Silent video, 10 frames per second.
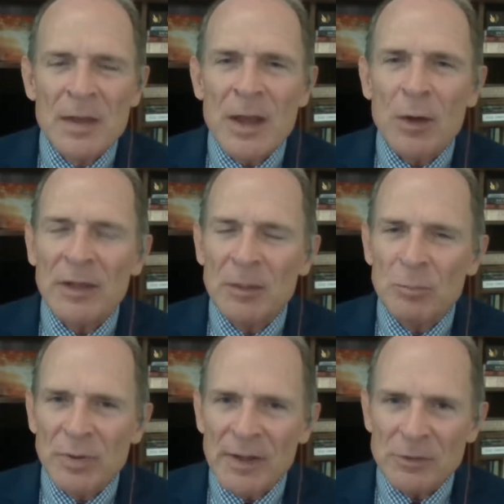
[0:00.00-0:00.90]
Now,
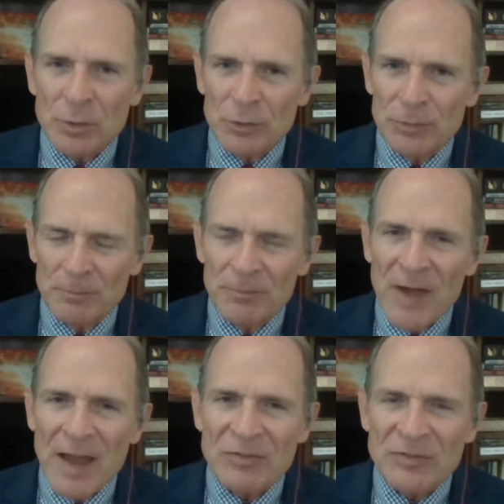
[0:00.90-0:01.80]
in Plato's
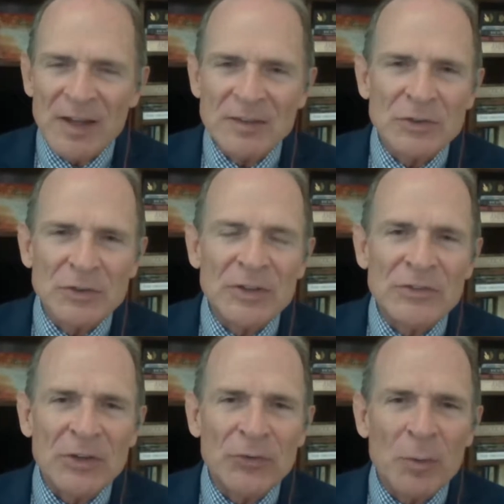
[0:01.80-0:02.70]
5 stages, he
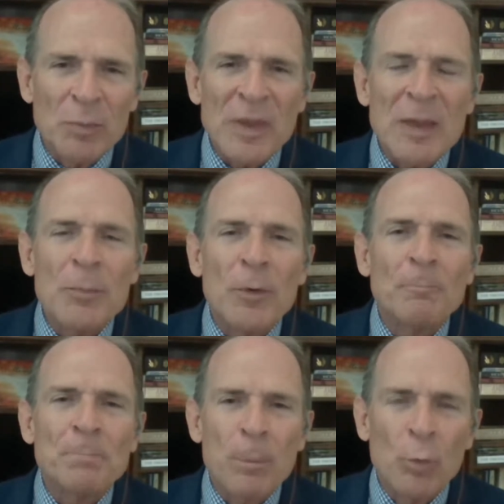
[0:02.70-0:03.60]
says the
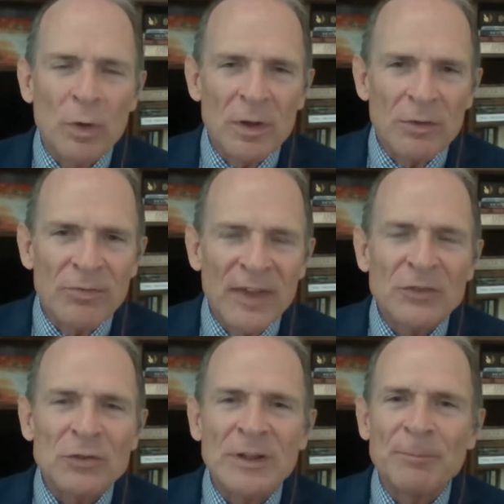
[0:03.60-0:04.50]
people will
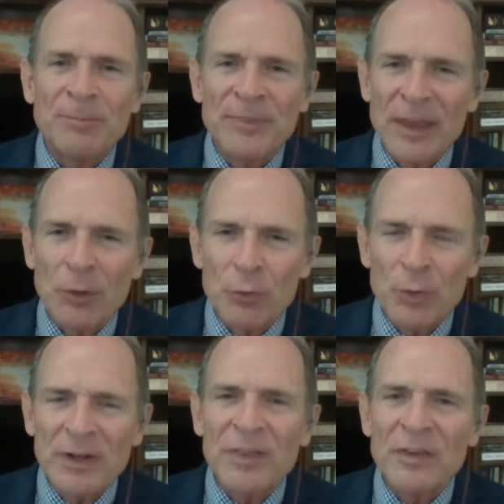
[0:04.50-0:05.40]
eventually get
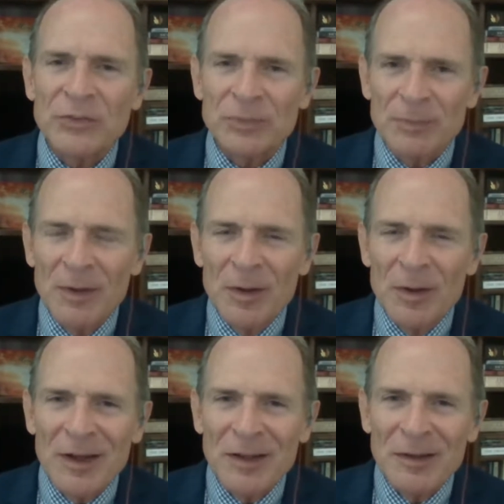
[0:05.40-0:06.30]
rid of this
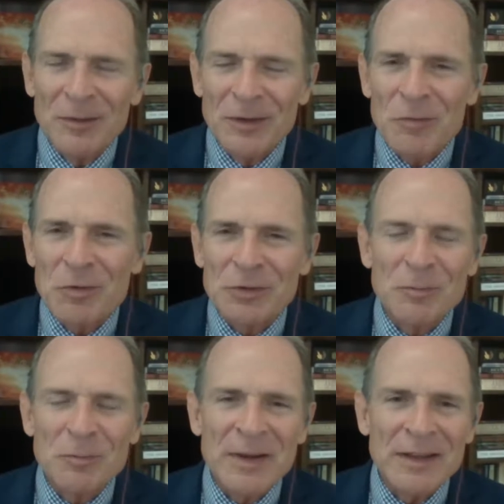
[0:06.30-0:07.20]
lovers
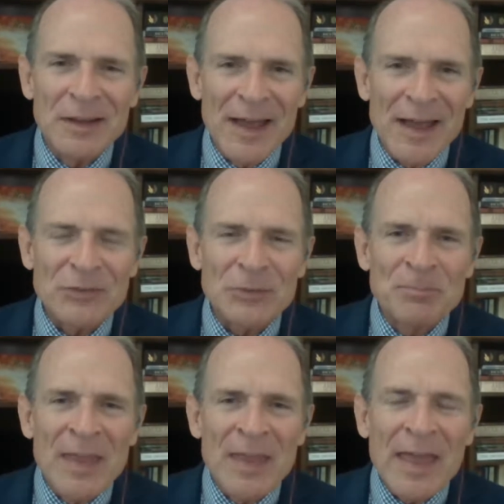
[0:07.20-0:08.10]
of money class,
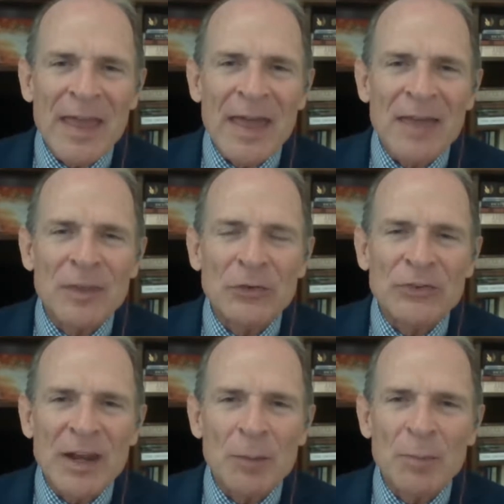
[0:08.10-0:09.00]
and they'll
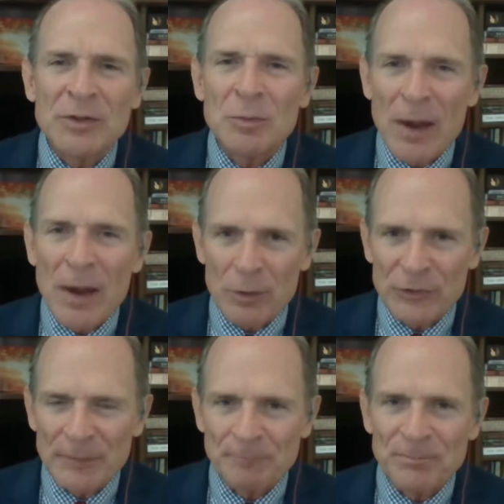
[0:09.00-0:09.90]
set up a
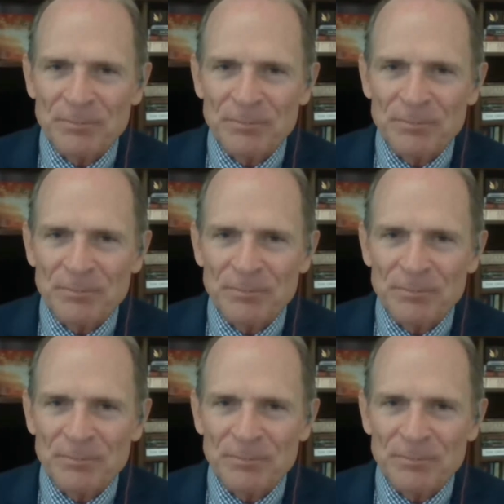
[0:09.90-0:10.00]
democracy.